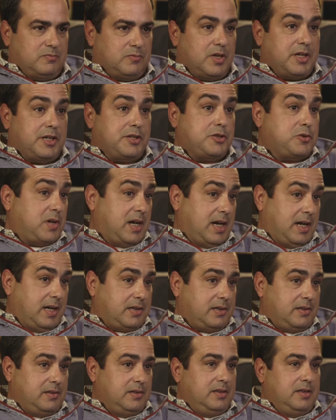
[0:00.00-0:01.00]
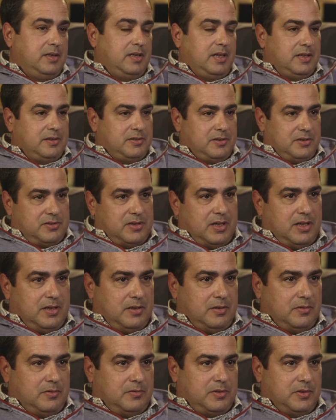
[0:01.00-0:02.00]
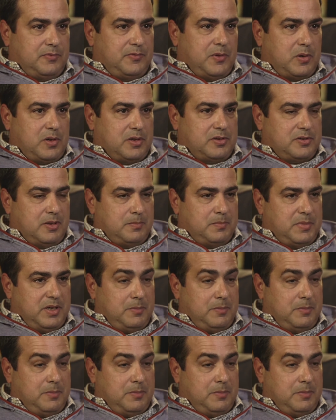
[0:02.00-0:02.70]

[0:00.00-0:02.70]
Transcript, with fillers: running track and decided to focus on